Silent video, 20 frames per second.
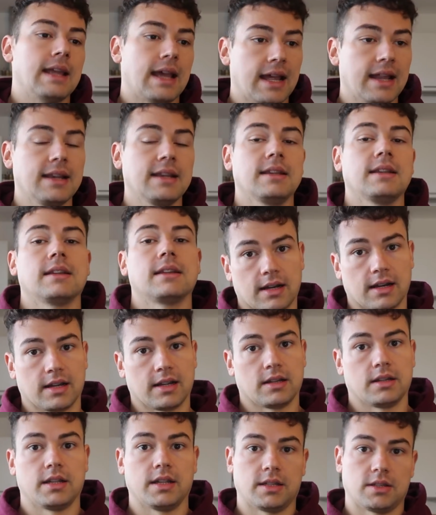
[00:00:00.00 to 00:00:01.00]
Then
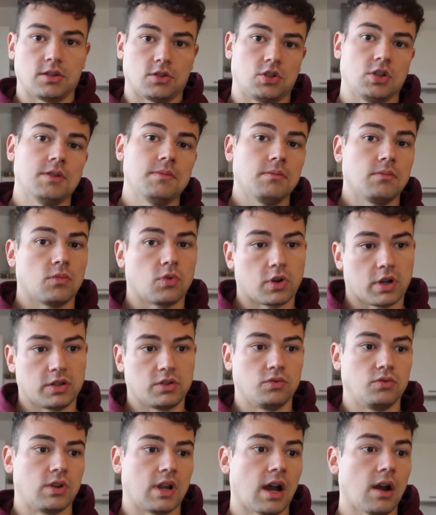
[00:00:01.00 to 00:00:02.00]
I hit the gym, what I
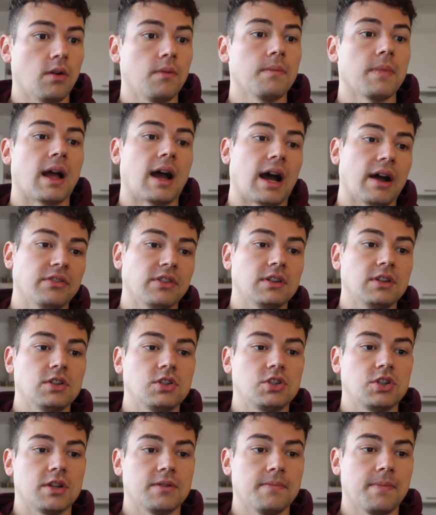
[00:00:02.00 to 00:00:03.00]
do now. After the
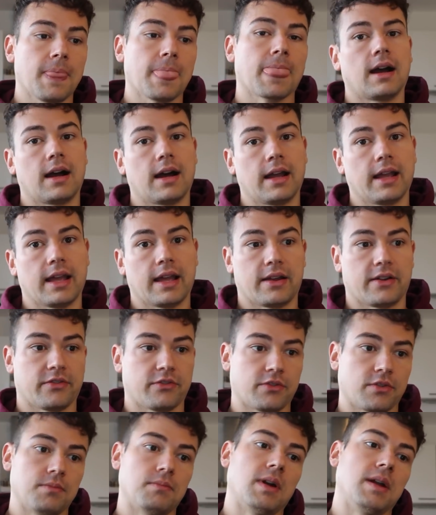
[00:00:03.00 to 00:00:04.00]
gym, I
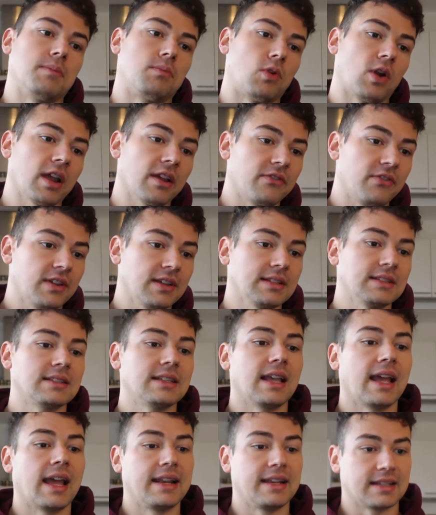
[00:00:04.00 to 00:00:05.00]
have my breakfast
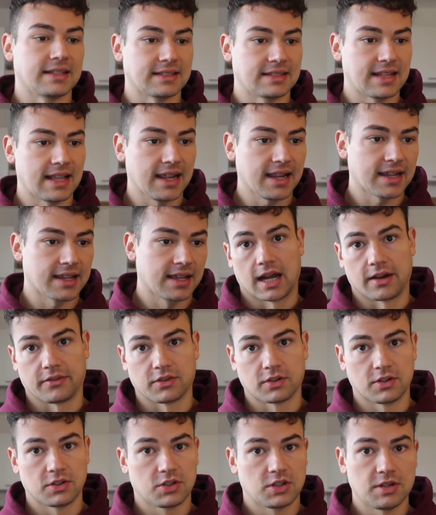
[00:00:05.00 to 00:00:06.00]
and a snack
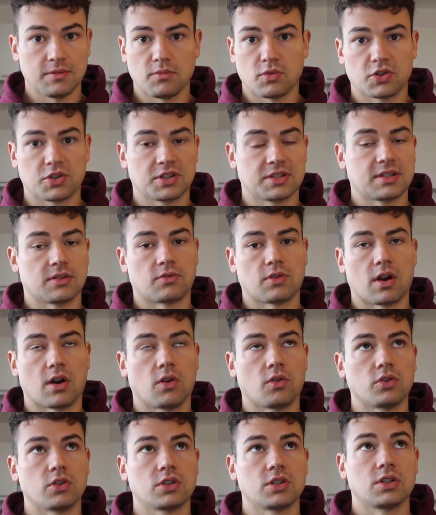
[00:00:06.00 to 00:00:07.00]
after the gym, which is
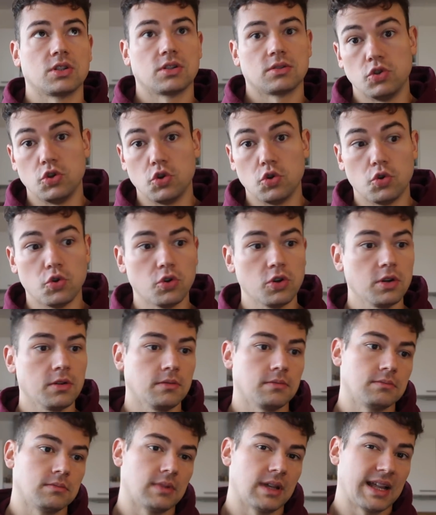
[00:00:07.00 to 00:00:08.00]
around
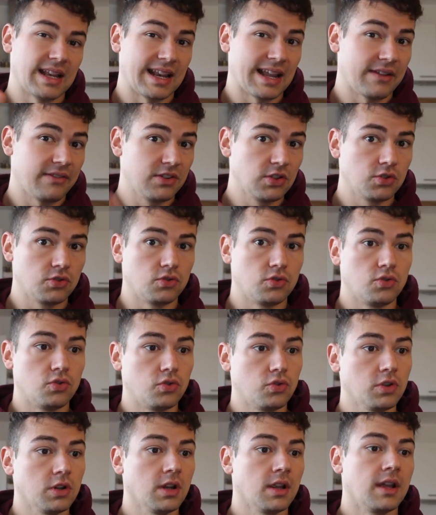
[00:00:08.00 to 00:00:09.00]
noon. 11 to
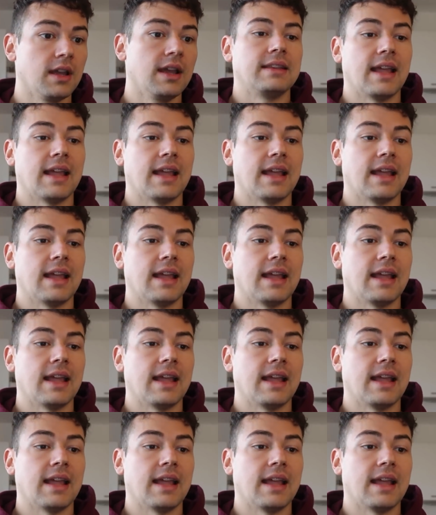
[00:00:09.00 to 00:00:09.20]
noon.